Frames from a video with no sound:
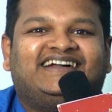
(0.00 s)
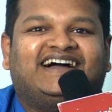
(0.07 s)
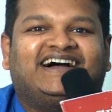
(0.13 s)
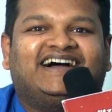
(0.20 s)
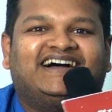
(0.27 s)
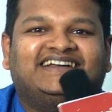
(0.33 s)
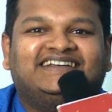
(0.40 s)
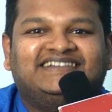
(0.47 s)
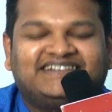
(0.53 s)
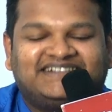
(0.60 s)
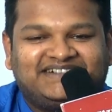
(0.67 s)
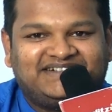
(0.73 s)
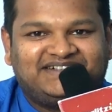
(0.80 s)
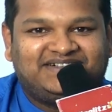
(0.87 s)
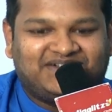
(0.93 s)
I
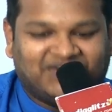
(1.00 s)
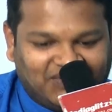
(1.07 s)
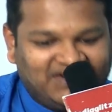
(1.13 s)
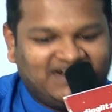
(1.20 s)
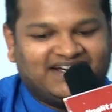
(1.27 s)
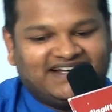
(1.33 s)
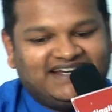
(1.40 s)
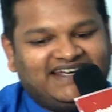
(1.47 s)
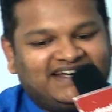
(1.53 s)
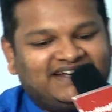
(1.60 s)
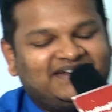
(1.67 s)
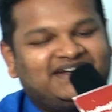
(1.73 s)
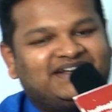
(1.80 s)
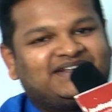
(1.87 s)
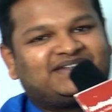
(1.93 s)
just told
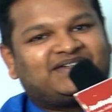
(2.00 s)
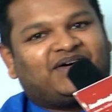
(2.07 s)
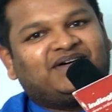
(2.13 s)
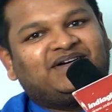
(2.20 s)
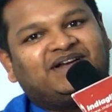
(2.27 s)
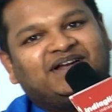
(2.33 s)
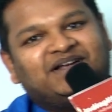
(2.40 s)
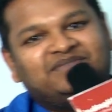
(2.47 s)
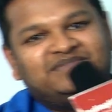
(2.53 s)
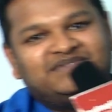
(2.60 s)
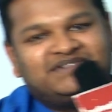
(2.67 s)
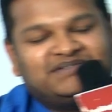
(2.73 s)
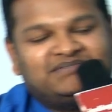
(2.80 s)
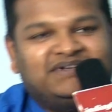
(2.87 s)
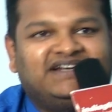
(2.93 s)
earlier in a short
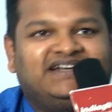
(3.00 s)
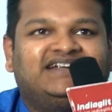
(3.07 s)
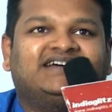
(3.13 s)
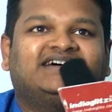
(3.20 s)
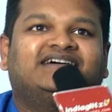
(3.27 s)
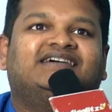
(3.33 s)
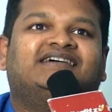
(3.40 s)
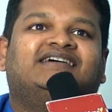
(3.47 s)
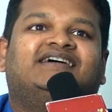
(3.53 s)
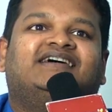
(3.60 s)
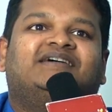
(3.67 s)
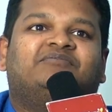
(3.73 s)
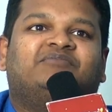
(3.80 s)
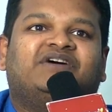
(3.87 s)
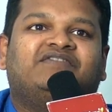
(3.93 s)
glimpse, but
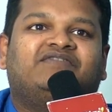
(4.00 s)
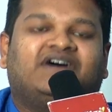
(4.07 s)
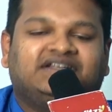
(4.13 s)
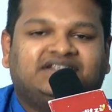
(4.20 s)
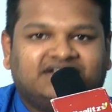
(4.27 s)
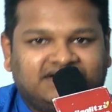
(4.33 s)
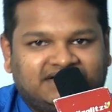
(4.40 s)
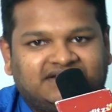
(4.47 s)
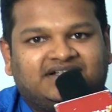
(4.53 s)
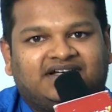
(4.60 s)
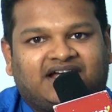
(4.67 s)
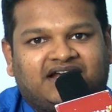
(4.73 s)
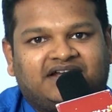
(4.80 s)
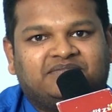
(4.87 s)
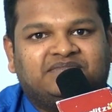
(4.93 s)
my father
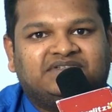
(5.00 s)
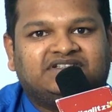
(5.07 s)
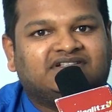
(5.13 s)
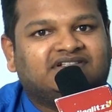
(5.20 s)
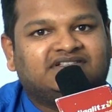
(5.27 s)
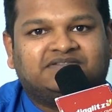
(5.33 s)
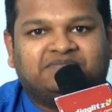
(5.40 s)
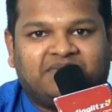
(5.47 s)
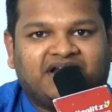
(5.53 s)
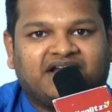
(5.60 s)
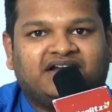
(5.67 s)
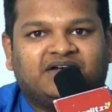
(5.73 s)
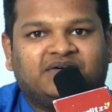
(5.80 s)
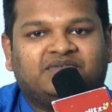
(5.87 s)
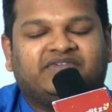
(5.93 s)
had a business
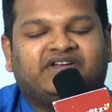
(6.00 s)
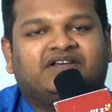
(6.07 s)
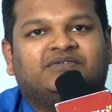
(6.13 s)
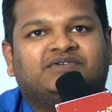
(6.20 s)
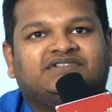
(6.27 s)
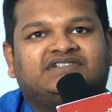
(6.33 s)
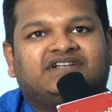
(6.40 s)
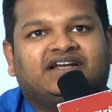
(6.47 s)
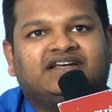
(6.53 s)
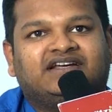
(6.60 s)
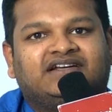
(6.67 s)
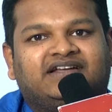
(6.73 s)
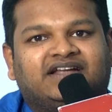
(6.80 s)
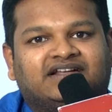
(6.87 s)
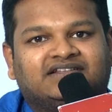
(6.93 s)
breakdown when I was
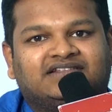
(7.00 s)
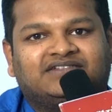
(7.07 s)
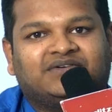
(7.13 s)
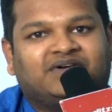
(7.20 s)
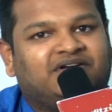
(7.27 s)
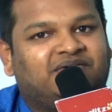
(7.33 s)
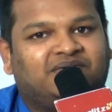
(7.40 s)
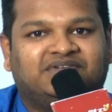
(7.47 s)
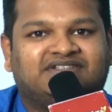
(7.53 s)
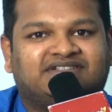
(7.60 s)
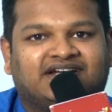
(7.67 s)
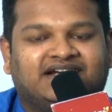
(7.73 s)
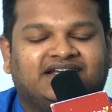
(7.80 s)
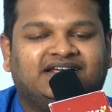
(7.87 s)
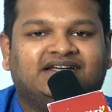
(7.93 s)
studying 10th, so I
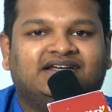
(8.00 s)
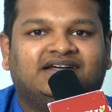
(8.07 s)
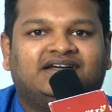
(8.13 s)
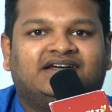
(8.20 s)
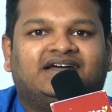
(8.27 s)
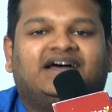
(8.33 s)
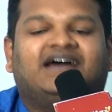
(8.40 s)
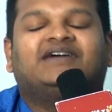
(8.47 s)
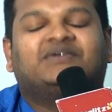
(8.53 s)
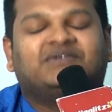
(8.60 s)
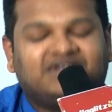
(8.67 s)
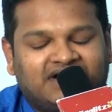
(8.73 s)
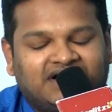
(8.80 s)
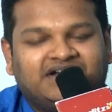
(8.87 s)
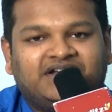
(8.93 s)

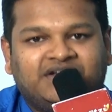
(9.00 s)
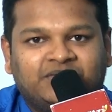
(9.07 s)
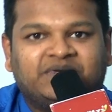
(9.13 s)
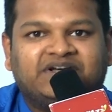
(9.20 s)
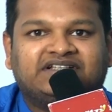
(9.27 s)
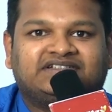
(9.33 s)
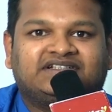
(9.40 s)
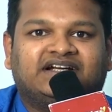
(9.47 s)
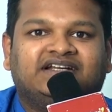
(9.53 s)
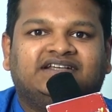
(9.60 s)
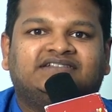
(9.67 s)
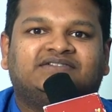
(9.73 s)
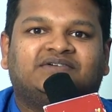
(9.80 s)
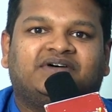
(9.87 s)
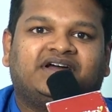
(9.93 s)
couldn't continue my
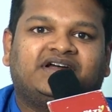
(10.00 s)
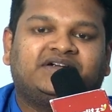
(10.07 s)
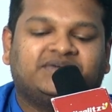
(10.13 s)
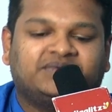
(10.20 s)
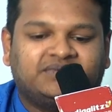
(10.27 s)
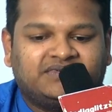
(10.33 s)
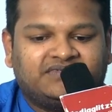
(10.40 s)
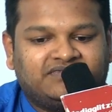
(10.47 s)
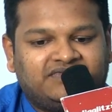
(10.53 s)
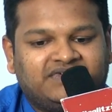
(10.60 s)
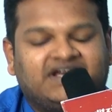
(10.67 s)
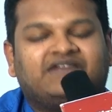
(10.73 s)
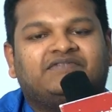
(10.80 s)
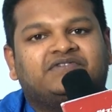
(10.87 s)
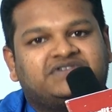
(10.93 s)
studies, so we
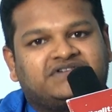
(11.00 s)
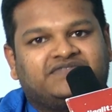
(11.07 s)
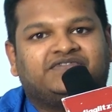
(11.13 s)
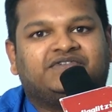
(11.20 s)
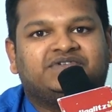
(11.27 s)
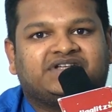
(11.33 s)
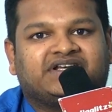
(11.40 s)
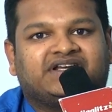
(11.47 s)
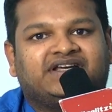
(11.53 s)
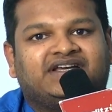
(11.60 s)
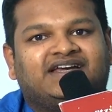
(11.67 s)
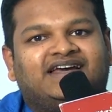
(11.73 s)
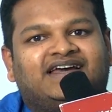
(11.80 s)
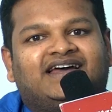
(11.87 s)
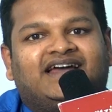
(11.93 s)
have to shift to Chennai,
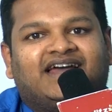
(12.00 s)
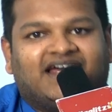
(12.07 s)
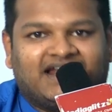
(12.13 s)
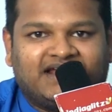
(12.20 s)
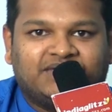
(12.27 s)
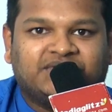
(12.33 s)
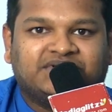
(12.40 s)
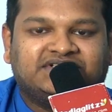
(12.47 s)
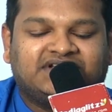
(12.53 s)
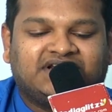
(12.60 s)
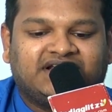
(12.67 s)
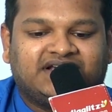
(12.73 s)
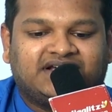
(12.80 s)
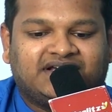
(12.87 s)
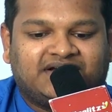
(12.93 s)
and I was
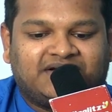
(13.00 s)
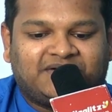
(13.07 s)
like